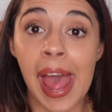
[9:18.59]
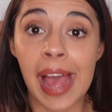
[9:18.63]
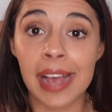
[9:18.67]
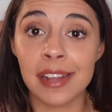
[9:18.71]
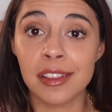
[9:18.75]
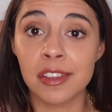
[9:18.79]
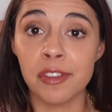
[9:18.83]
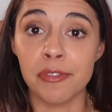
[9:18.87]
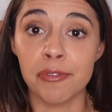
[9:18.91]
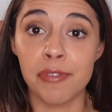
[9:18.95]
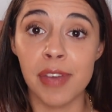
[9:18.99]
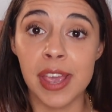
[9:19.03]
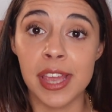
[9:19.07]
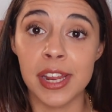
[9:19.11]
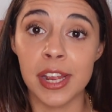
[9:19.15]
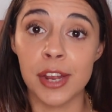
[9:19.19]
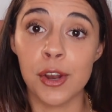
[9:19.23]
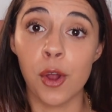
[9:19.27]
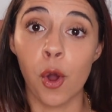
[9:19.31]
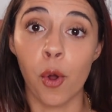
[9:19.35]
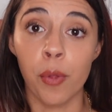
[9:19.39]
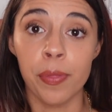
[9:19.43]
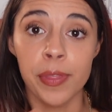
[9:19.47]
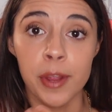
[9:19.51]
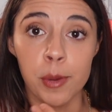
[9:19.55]

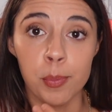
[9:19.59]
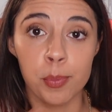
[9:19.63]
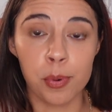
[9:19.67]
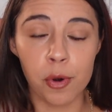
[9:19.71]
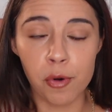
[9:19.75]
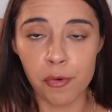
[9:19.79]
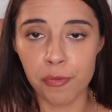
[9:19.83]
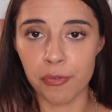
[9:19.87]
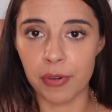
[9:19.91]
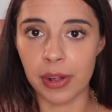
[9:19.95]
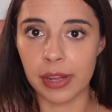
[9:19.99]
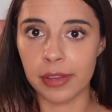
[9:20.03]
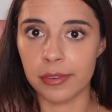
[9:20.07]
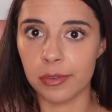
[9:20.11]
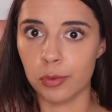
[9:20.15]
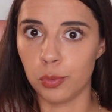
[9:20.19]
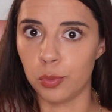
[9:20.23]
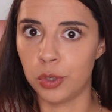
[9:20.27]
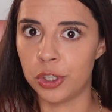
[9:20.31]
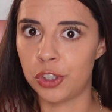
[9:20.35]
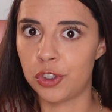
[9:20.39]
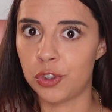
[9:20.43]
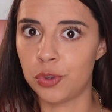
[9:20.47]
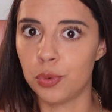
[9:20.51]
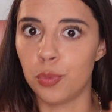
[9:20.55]
activated on their profiles,
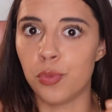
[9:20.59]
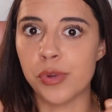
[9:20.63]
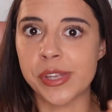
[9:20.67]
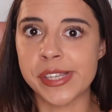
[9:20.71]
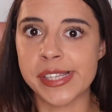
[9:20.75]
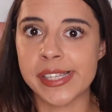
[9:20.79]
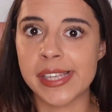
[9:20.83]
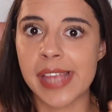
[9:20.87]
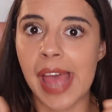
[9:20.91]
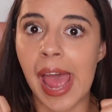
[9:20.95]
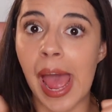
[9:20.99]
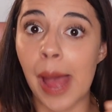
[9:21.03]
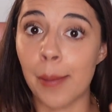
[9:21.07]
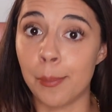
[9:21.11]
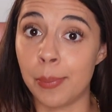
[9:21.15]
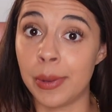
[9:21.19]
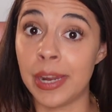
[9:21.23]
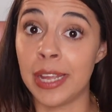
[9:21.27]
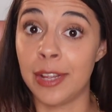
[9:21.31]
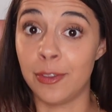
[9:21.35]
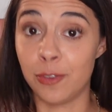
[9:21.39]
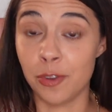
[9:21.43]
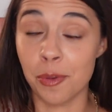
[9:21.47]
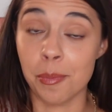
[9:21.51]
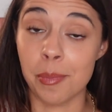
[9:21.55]
which was
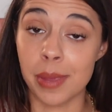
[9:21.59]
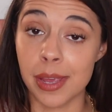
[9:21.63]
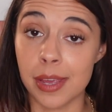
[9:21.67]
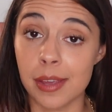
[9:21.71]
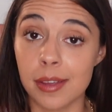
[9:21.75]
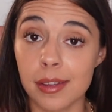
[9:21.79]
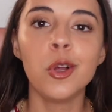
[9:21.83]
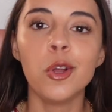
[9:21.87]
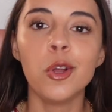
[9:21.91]
happening to me.